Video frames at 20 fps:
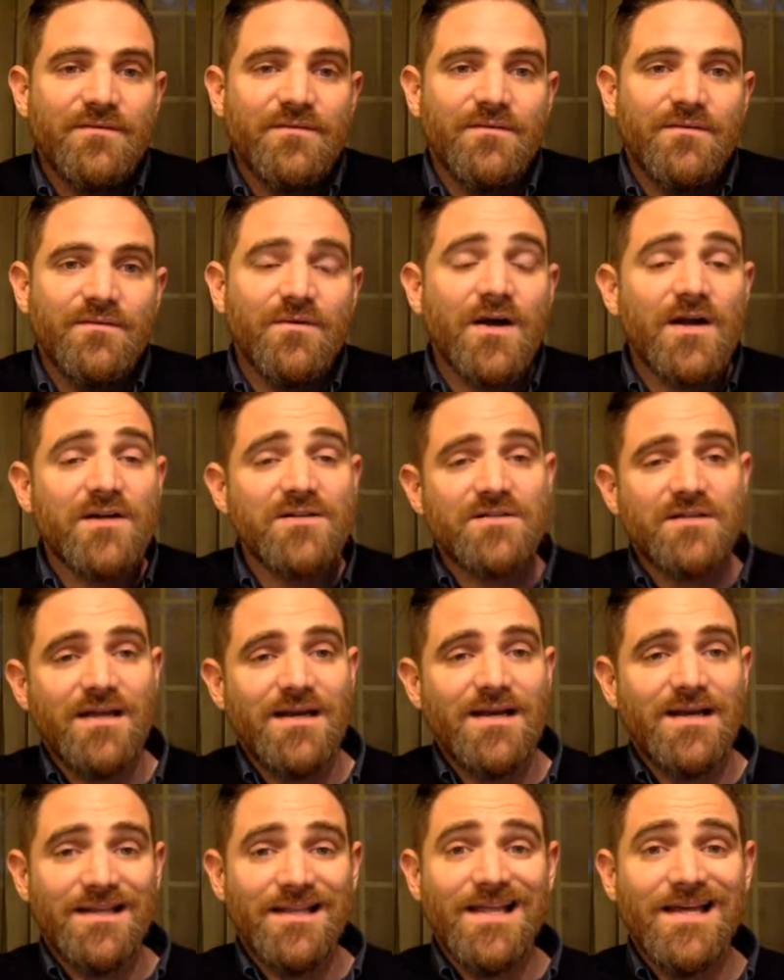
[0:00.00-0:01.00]
or actually
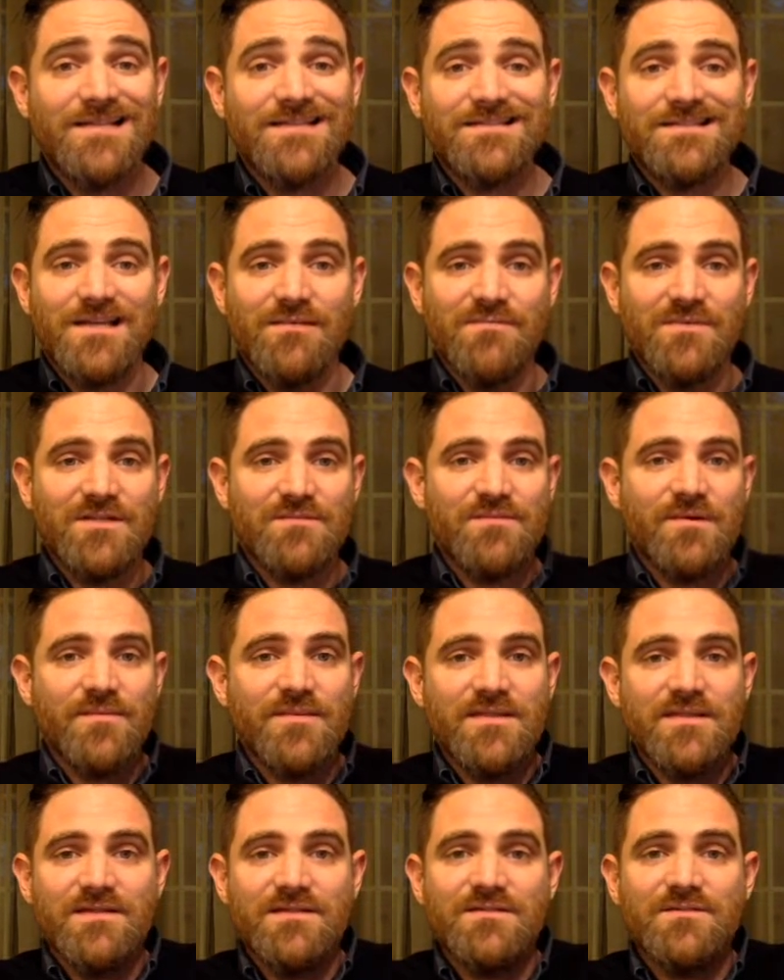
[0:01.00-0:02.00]
an unless statement is
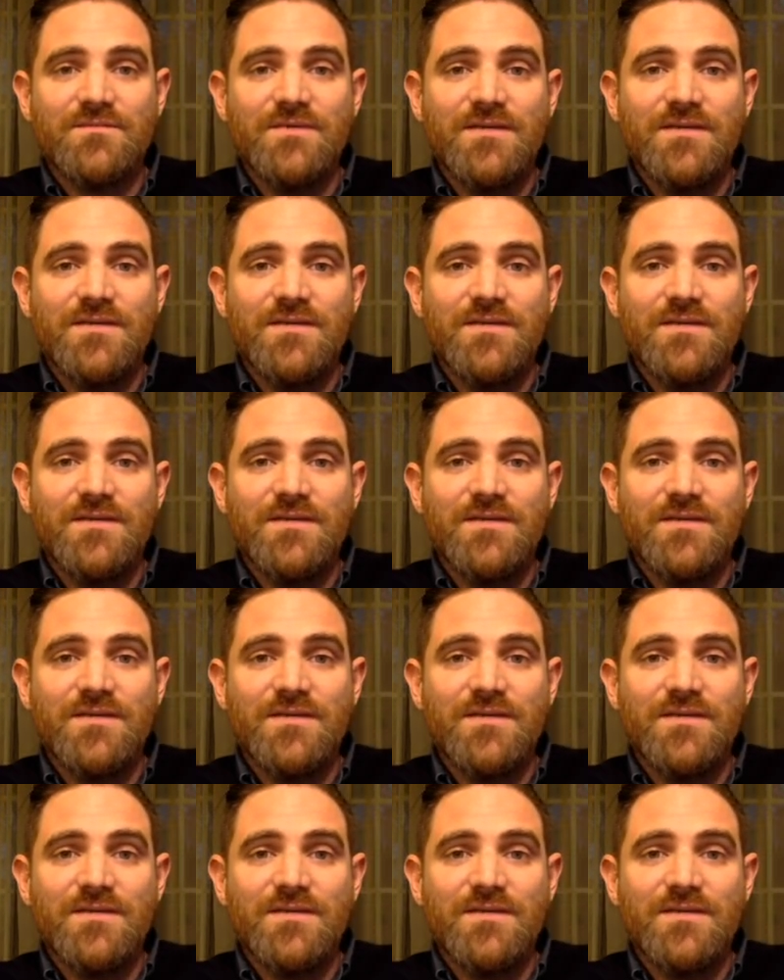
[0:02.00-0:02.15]
probably the easiest way